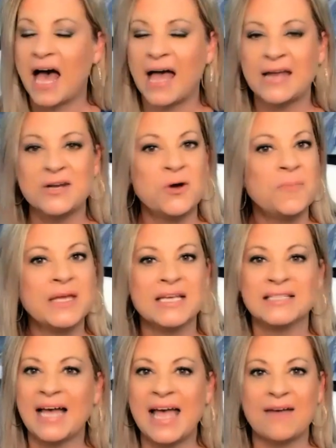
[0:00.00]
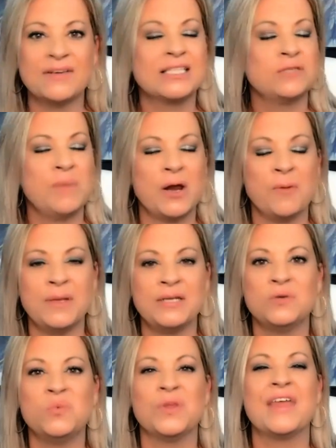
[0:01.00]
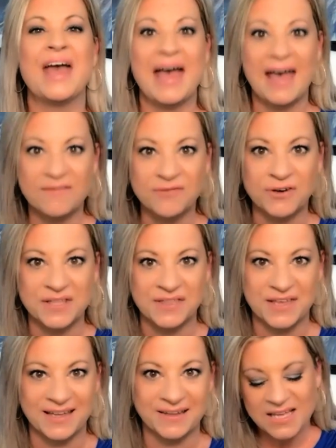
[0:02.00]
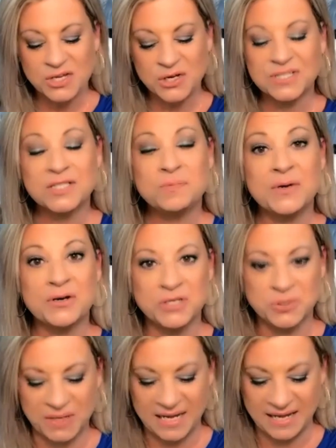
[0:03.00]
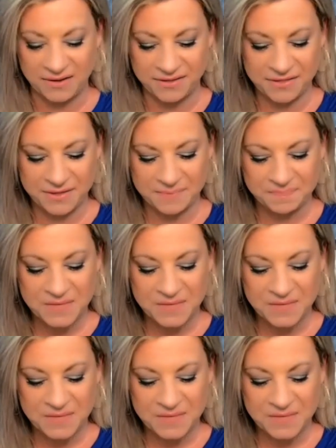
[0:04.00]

I know because I have experimented with everything. Your spiritual health.